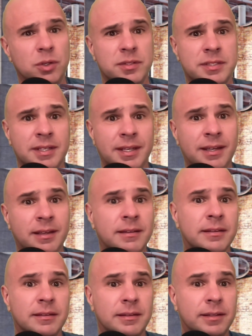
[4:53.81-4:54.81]
you see
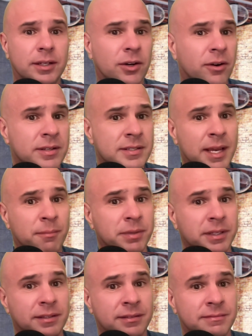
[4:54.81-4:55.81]
the current
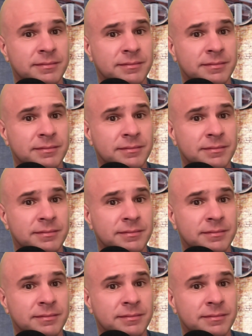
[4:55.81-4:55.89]
template,